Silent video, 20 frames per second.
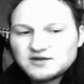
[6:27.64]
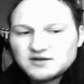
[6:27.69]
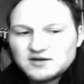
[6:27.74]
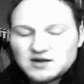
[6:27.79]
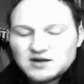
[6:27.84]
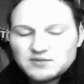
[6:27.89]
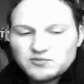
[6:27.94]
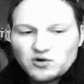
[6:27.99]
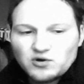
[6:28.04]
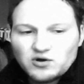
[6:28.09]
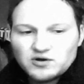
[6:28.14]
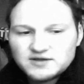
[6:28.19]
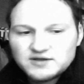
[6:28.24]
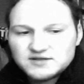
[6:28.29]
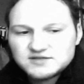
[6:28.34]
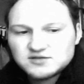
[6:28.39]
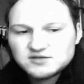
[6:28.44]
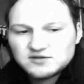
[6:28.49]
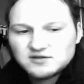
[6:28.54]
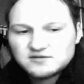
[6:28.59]
and I brought her
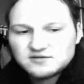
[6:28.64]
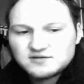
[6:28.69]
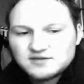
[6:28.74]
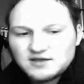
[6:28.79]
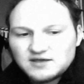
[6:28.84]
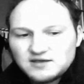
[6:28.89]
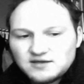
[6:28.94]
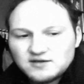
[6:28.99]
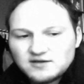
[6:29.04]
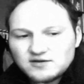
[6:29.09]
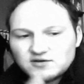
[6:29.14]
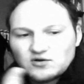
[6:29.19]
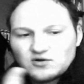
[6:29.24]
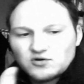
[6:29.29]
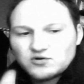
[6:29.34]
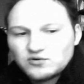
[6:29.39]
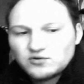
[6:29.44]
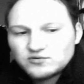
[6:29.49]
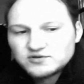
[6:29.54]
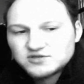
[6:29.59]
into the
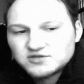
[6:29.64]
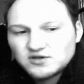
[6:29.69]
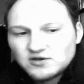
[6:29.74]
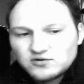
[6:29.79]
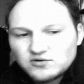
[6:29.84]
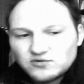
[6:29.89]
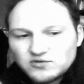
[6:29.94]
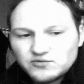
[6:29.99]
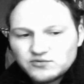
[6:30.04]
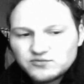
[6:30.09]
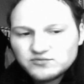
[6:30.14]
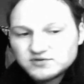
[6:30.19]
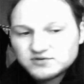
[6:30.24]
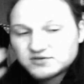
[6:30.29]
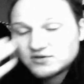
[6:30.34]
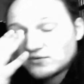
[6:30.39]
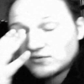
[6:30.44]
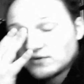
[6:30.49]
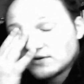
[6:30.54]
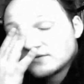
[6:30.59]
occult circle that we was
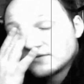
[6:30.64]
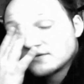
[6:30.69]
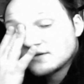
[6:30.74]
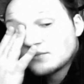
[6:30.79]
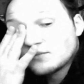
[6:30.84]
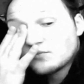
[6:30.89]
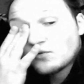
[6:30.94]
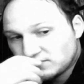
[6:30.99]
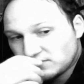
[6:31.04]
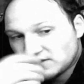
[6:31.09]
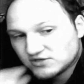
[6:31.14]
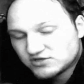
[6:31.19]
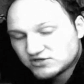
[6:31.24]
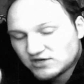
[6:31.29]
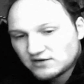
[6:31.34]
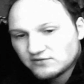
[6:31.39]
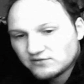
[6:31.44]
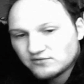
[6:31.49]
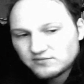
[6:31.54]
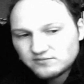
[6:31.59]
doing, and I brought me and
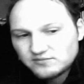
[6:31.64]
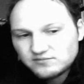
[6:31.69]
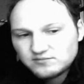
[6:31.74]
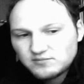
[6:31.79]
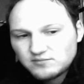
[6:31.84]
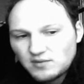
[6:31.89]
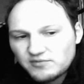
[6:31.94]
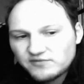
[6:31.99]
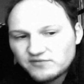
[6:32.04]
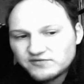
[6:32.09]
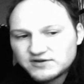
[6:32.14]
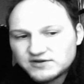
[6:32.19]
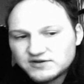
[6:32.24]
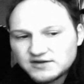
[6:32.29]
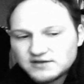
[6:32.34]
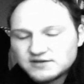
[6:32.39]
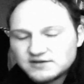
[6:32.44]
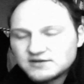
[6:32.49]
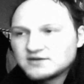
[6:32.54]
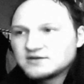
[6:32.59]
Gina and my brother did
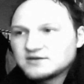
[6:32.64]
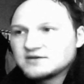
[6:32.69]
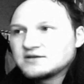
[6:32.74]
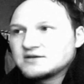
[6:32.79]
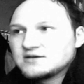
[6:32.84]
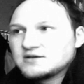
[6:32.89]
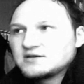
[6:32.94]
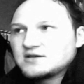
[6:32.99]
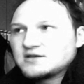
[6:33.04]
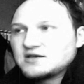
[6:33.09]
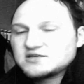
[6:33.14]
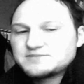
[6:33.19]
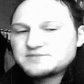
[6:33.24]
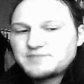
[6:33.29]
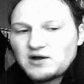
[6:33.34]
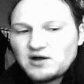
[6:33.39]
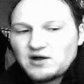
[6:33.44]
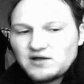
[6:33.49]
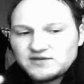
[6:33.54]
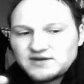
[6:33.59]
it. It's
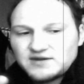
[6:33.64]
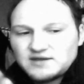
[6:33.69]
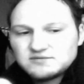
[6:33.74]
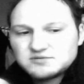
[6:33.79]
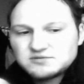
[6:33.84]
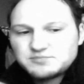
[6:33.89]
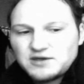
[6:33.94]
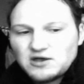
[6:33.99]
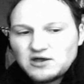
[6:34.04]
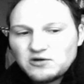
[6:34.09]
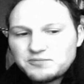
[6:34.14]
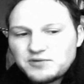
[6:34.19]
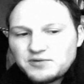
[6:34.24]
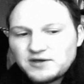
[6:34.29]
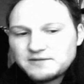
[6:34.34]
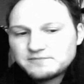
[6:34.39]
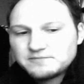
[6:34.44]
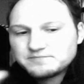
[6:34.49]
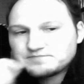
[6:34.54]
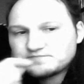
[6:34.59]
about, the name's POP.
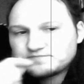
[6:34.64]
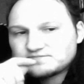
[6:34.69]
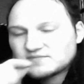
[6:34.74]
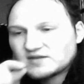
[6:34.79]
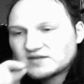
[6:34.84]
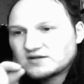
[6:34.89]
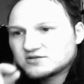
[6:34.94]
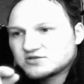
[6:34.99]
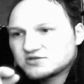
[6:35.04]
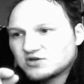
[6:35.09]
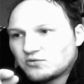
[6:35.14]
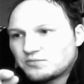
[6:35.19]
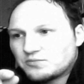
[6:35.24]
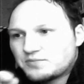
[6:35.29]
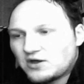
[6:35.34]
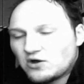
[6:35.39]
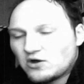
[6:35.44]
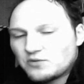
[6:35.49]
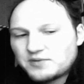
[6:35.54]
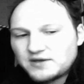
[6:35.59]
So
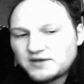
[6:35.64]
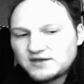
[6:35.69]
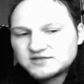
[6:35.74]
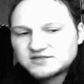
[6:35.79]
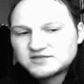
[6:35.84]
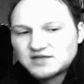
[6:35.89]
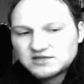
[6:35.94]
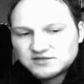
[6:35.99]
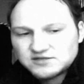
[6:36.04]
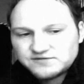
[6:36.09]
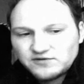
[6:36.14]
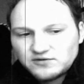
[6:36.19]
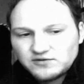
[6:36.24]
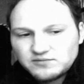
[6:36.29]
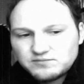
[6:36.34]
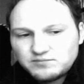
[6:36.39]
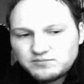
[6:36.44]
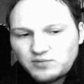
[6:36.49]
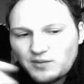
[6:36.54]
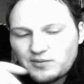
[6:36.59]
POP stands for
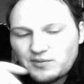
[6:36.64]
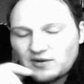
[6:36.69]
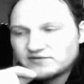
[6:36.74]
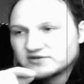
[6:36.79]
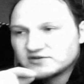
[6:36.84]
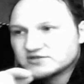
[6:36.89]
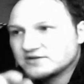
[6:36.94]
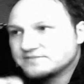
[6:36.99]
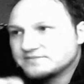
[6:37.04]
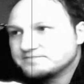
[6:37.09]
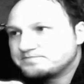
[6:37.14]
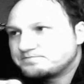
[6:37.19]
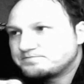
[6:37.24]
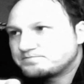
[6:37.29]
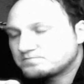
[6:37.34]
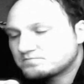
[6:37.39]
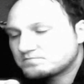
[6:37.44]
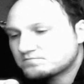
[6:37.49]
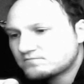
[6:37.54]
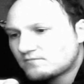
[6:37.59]
Pop, obviously.
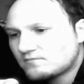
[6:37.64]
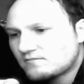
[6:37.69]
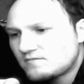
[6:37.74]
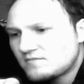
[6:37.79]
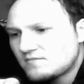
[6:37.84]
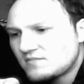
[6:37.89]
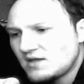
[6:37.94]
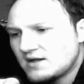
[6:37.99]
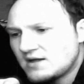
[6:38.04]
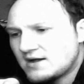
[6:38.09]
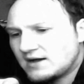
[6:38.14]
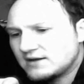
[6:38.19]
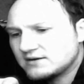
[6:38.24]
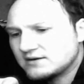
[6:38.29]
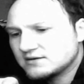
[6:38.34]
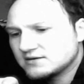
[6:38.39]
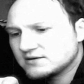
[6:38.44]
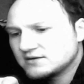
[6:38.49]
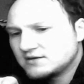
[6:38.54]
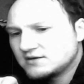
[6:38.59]

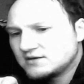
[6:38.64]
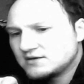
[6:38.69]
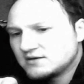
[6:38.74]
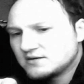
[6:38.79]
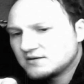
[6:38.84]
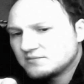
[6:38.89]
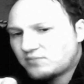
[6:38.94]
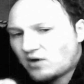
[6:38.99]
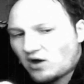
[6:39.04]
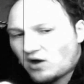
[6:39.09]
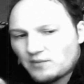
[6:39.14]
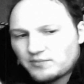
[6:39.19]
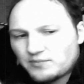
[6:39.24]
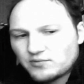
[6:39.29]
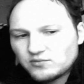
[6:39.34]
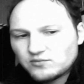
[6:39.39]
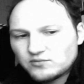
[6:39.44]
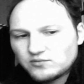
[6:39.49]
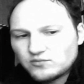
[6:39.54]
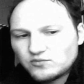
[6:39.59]
And Pop
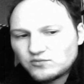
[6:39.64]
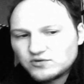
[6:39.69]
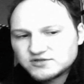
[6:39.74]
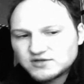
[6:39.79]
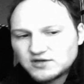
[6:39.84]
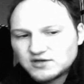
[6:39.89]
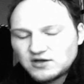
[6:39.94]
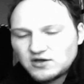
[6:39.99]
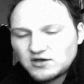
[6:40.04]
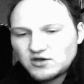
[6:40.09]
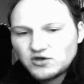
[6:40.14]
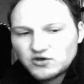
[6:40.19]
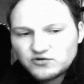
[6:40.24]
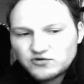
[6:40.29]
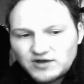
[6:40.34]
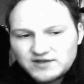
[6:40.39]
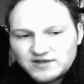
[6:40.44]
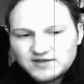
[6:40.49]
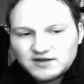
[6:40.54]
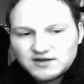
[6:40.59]
was her
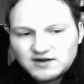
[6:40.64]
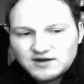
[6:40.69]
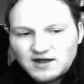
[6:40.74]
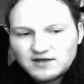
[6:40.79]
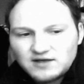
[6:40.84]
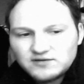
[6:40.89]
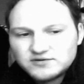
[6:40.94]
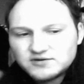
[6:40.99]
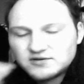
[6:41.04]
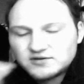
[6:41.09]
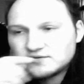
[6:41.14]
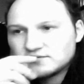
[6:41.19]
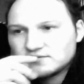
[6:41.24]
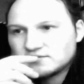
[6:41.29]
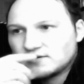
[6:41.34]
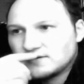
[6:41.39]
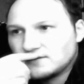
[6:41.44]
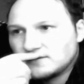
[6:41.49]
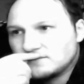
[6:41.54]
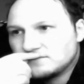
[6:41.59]
granddad in Ireland,
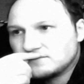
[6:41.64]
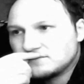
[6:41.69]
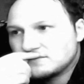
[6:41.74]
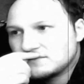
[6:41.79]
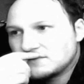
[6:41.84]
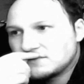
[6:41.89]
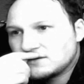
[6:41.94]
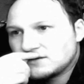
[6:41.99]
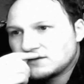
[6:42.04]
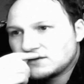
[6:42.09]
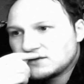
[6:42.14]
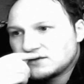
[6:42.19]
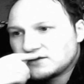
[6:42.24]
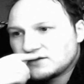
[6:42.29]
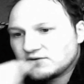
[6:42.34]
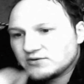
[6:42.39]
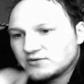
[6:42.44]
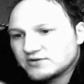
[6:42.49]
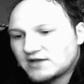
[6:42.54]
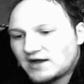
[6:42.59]

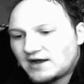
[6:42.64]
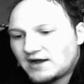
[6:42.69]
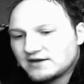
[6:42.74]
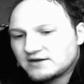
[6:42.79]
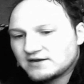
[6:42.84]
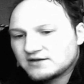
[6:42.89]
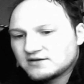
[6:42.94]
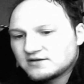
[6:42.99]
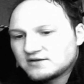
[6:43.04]
who had died.